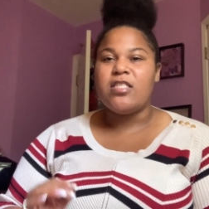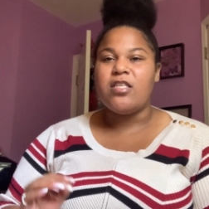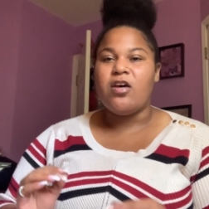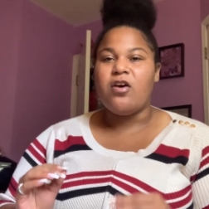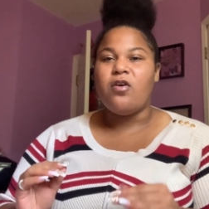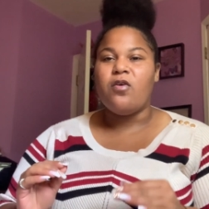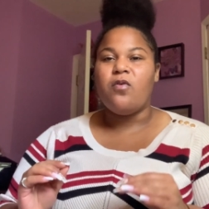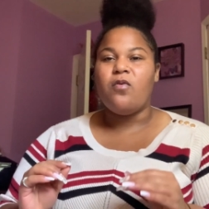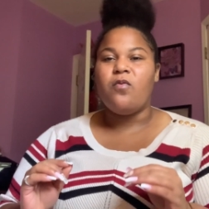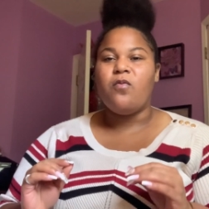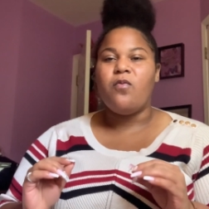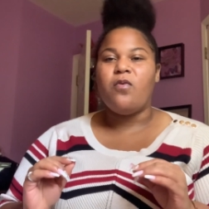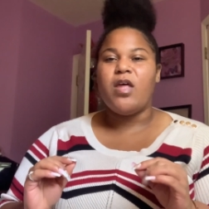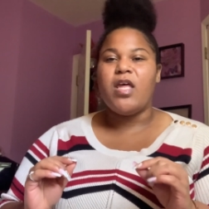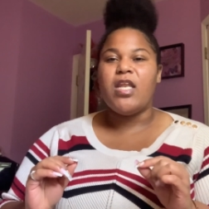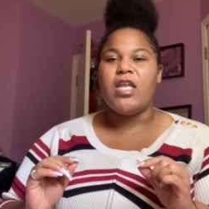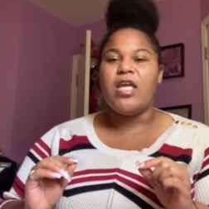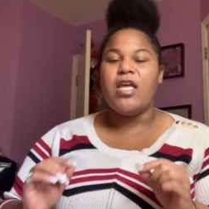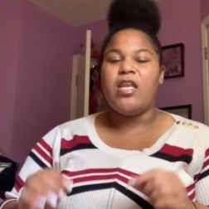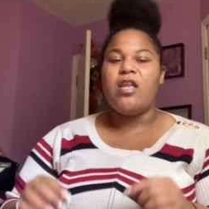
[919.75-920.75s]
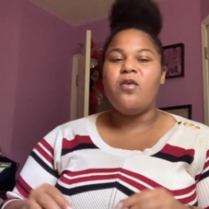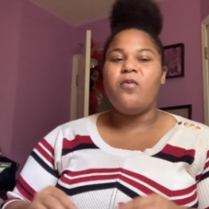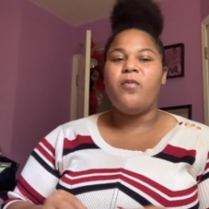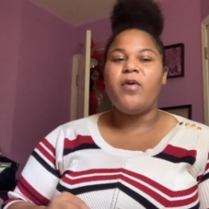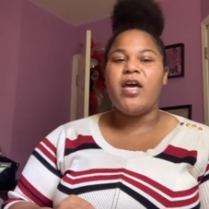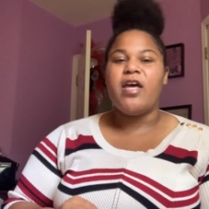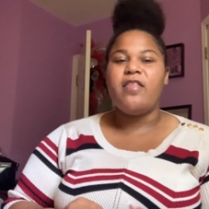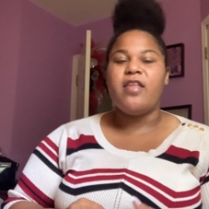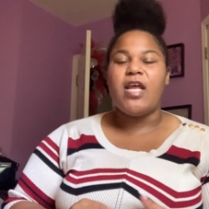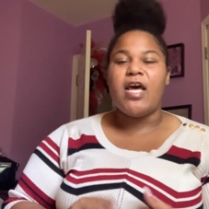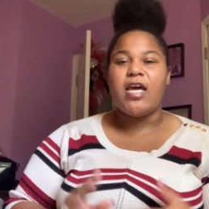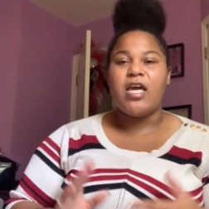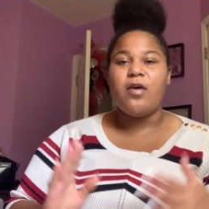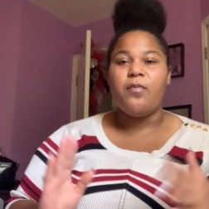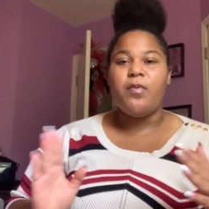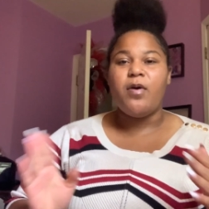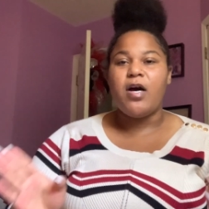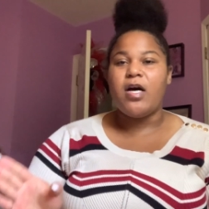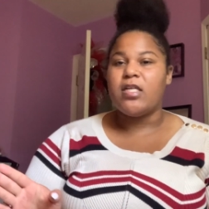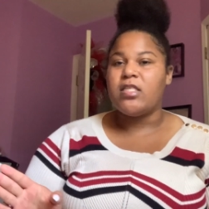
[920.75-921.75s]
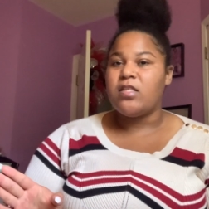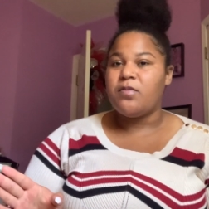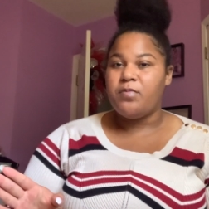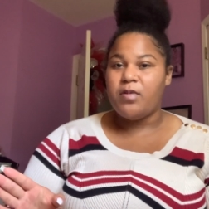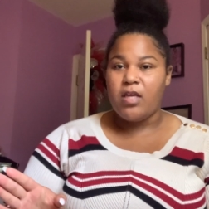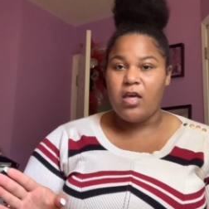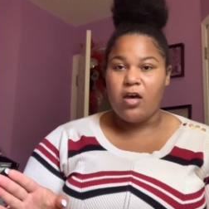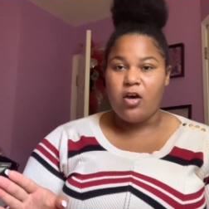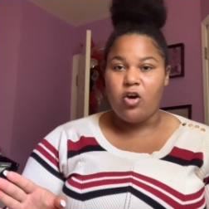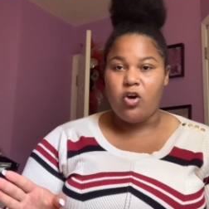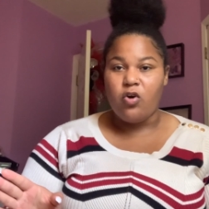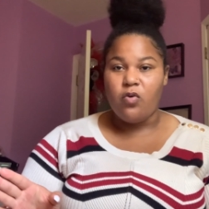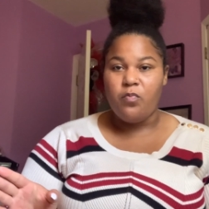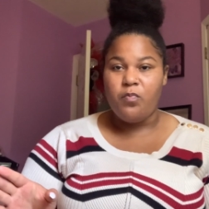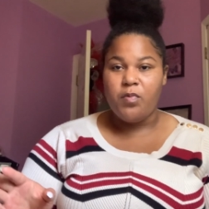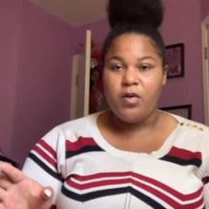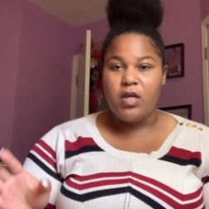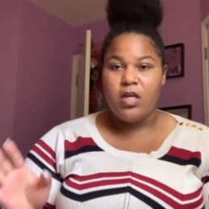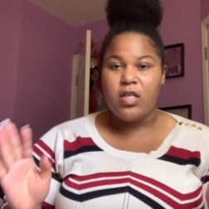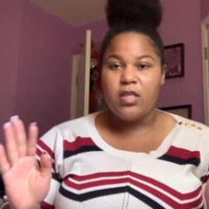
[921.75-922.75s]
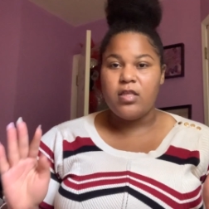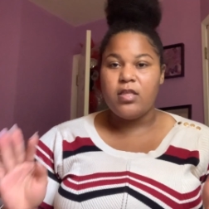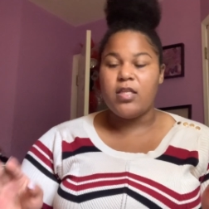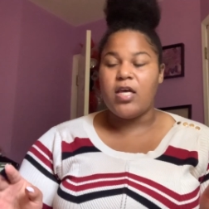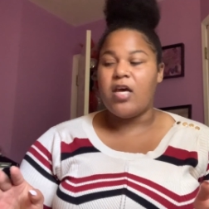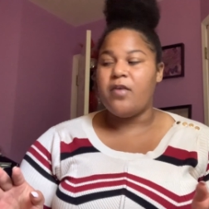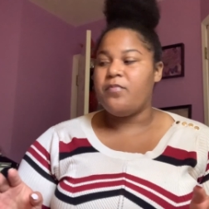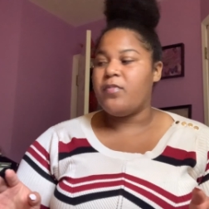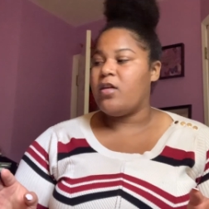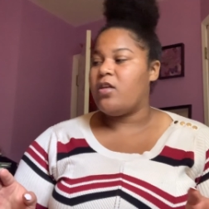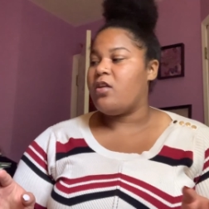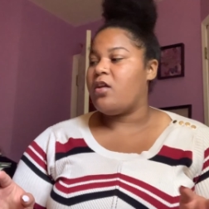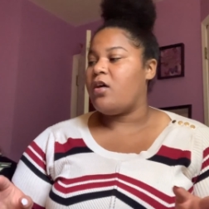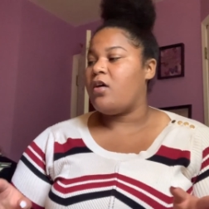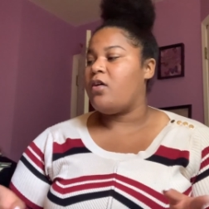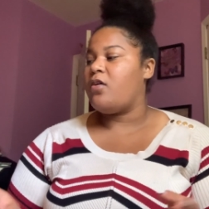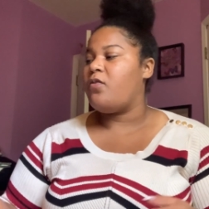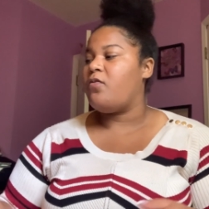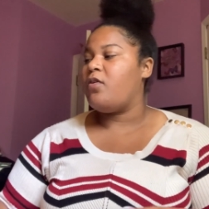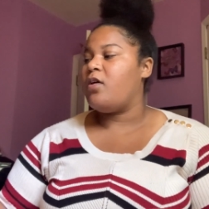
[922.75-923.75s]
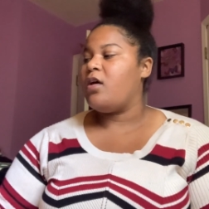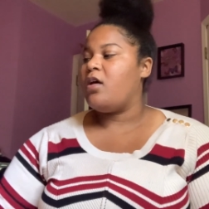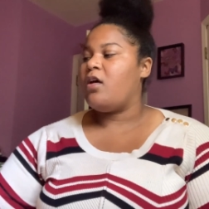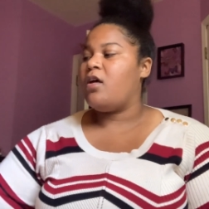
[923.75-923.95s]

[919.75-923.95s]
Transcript: So in any way that I could possibly help, let me know.